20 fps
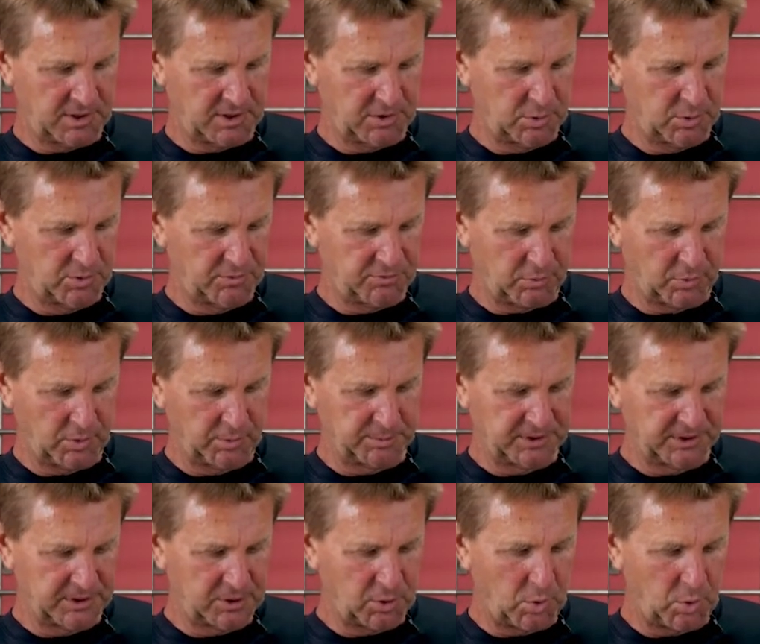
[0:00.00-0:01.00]

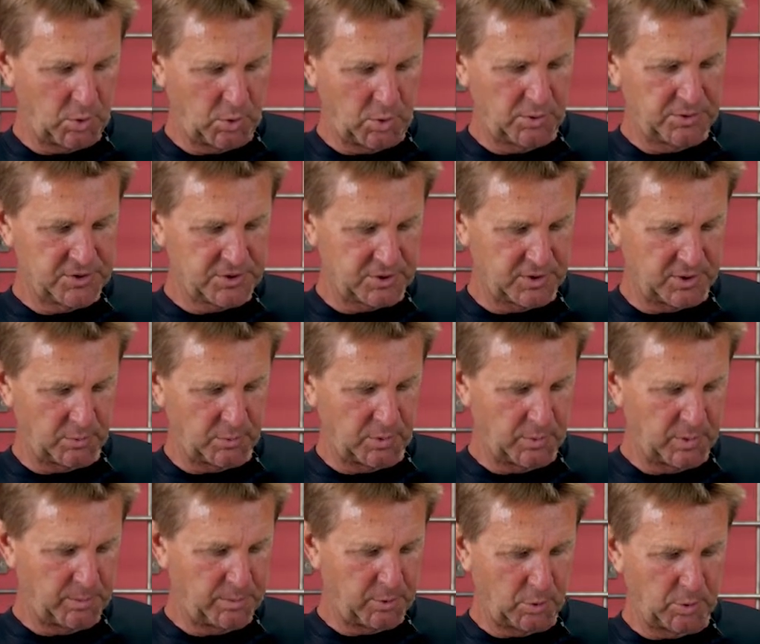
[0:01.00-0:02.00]
uniformly cold so that when
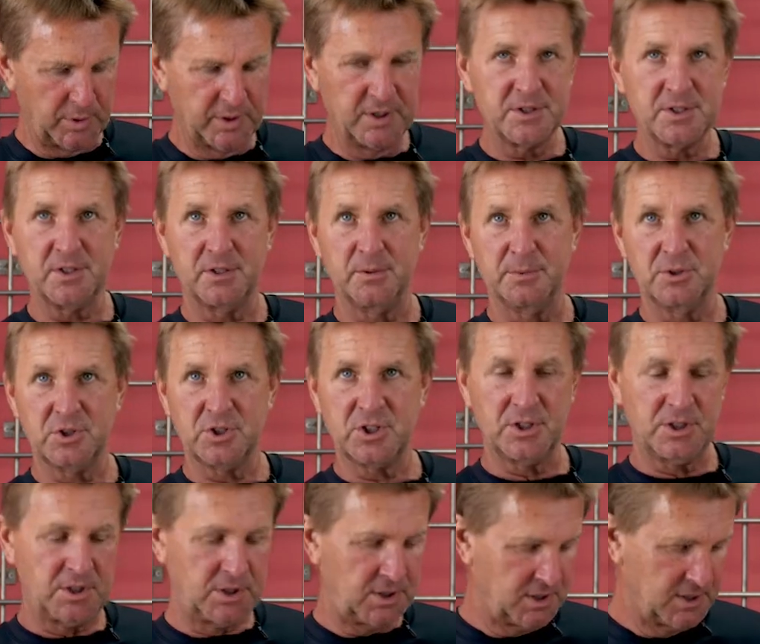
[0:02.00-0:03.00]
we pour it into the
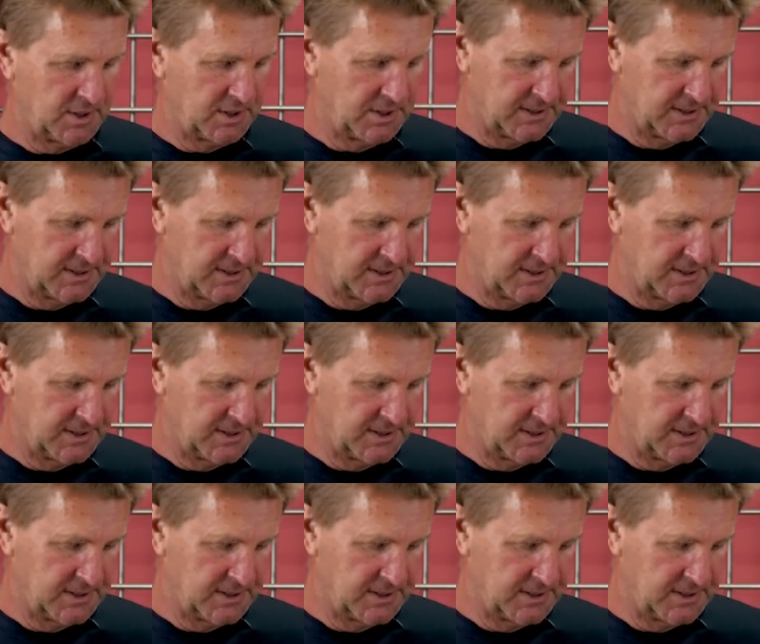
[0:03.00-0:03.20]
machine,